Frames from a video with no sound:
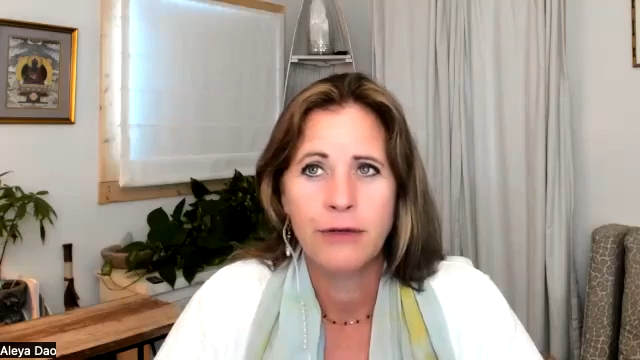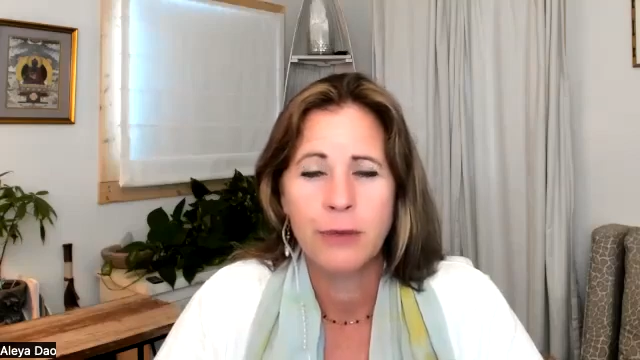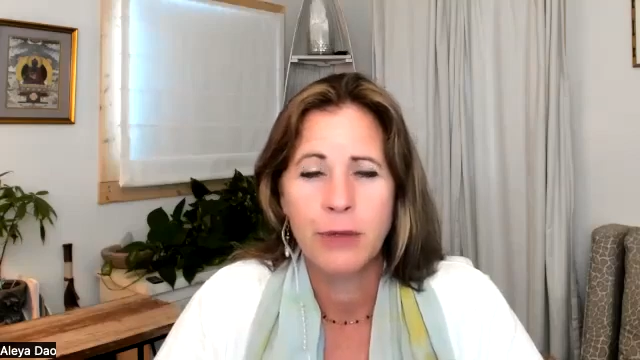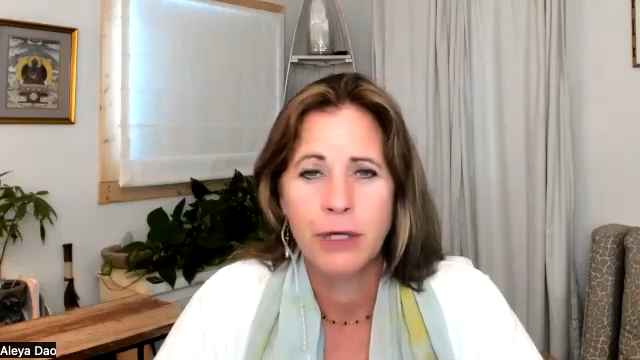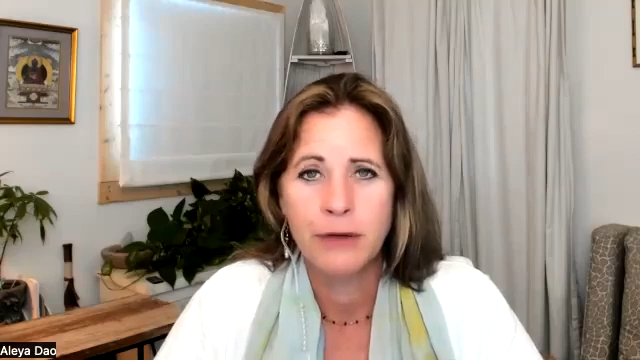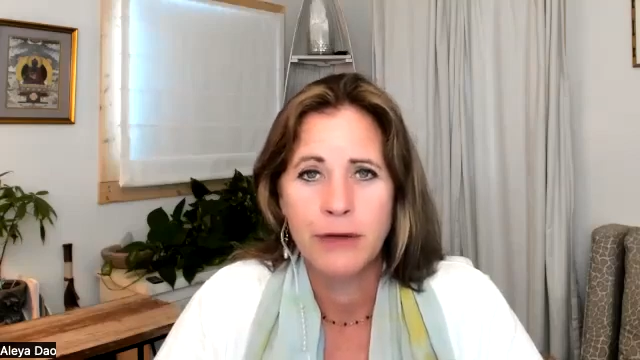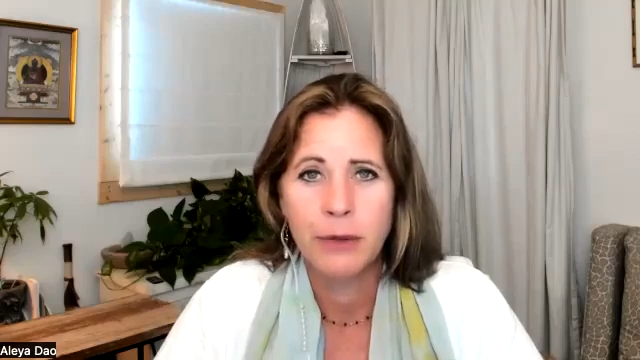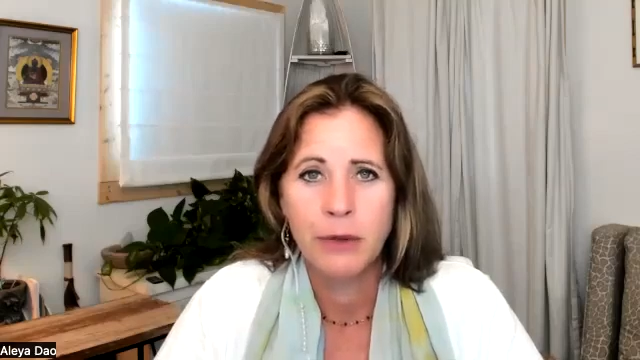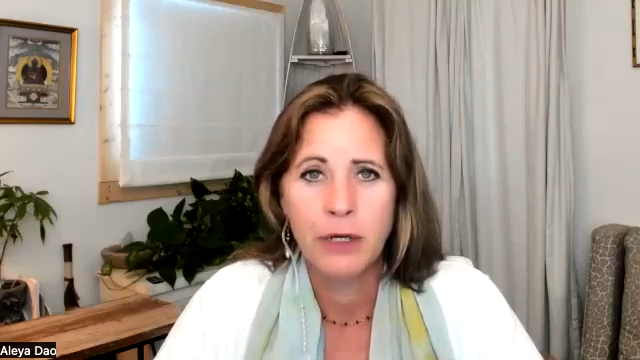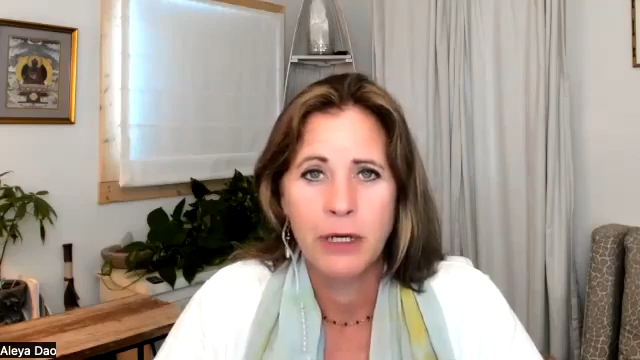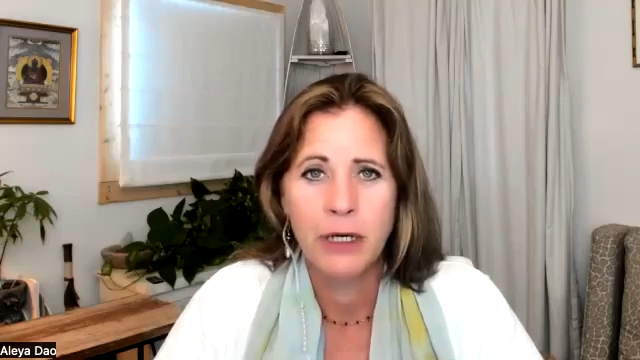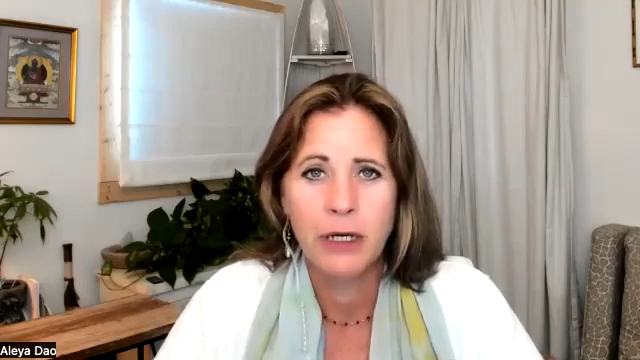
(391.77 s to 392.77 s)
from all of that
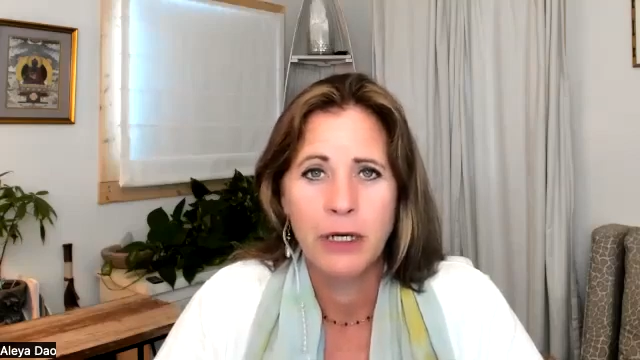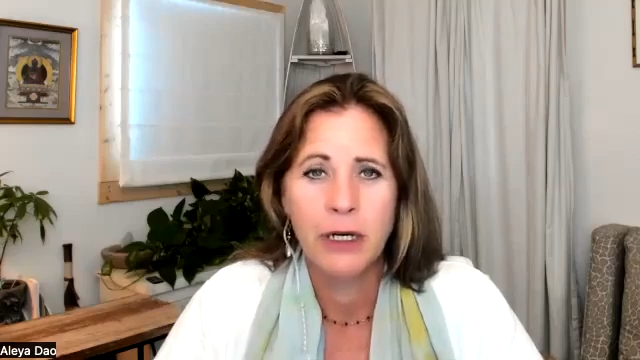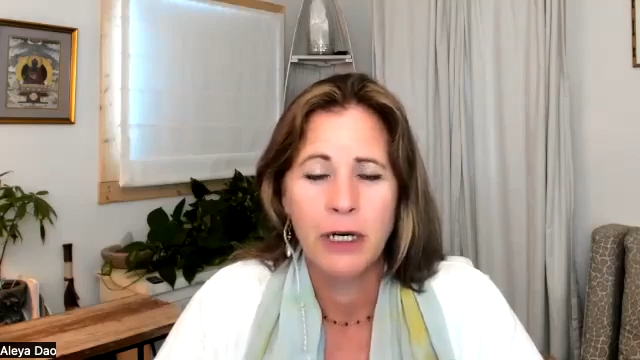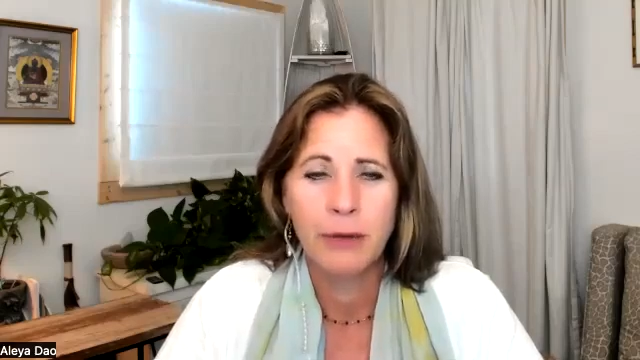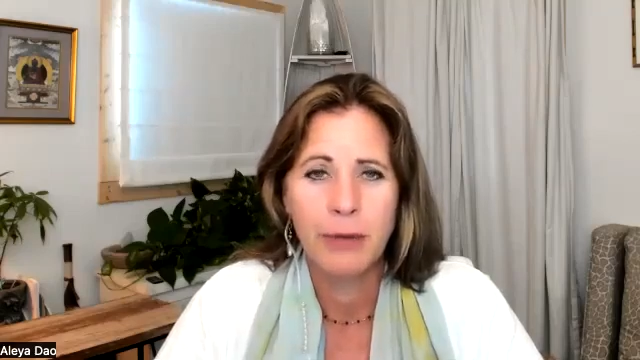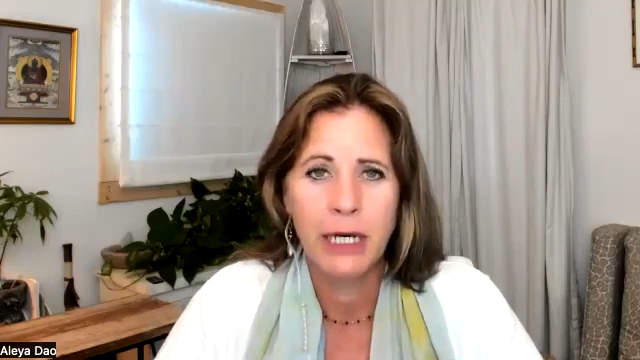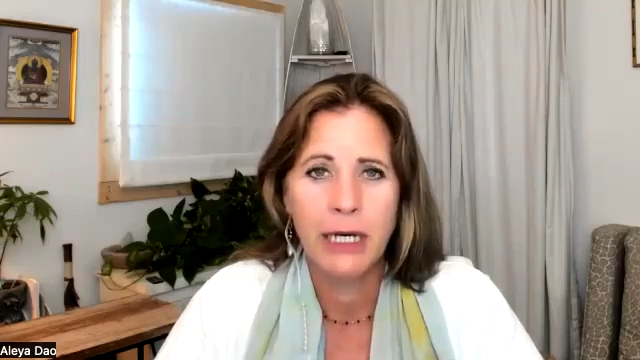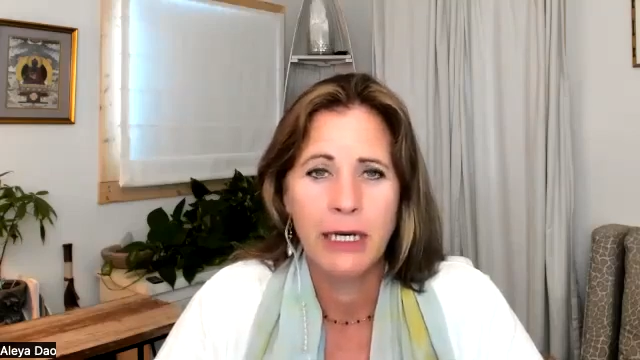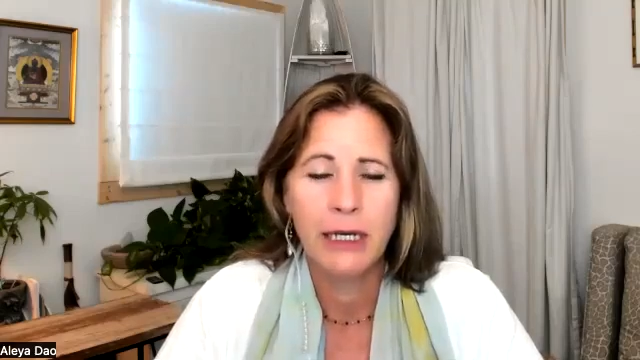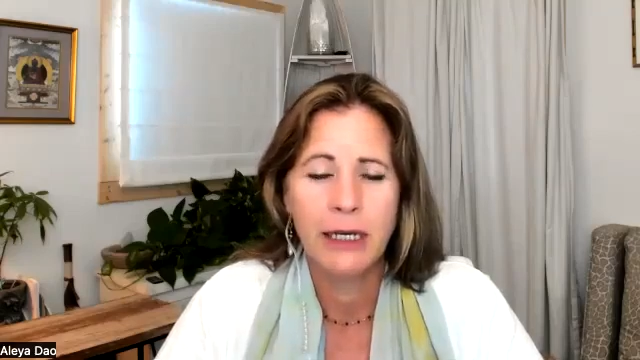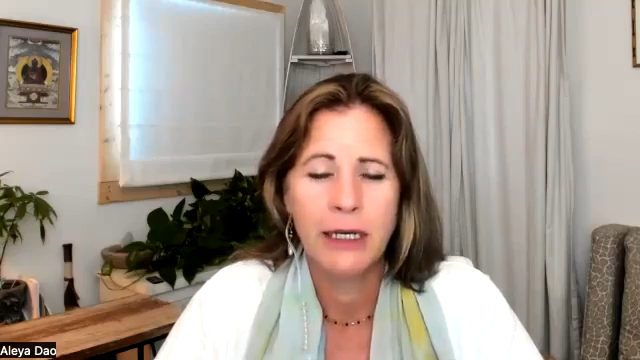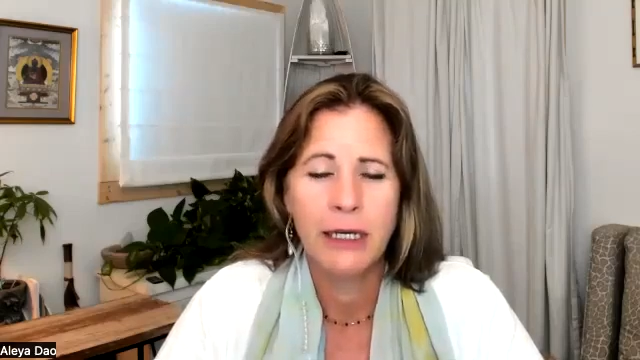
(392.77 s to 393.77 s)
work up
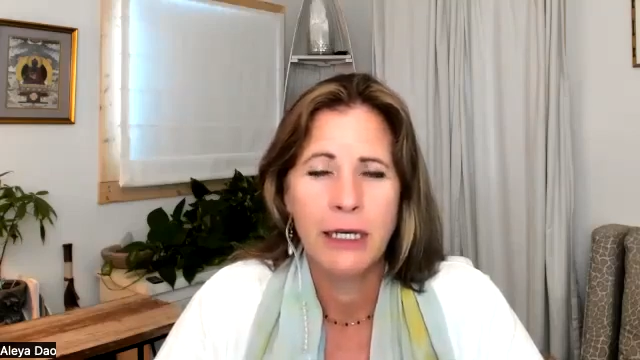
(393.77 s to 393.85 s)
high.